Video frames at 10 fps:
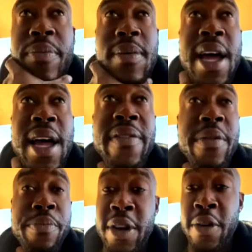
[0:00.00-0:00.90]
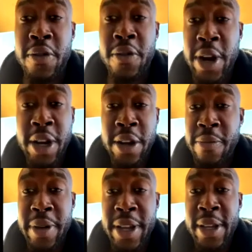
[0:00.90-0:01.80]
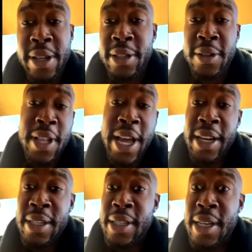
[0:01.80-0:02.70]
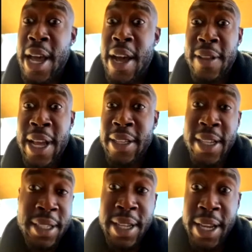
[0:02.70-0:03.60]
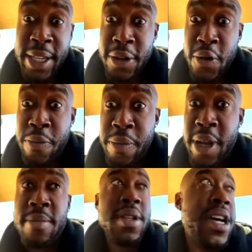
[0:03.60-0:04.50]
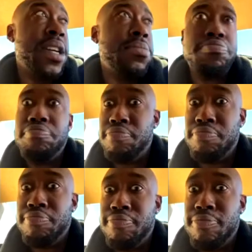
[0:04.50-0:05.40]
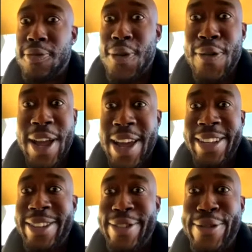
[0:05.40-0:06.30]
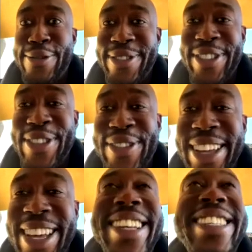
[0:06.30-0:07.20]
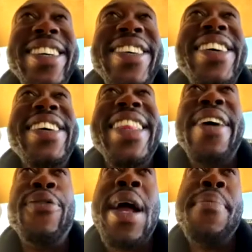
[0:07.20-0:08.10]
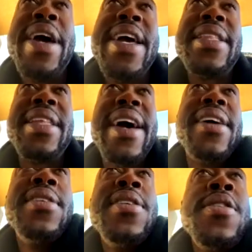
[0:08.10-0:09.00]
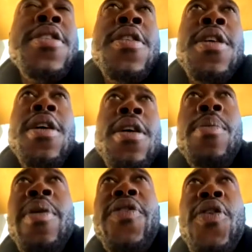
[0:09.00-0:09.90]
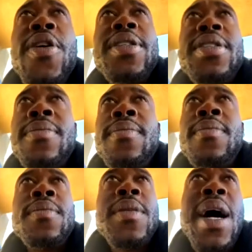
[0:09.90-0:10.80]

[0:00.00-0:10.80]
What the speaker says: I never been on the radio, man. So like now, like this thing is new to me. I'm like, okay, cool. You know what I mean? So like when I made that, of course, I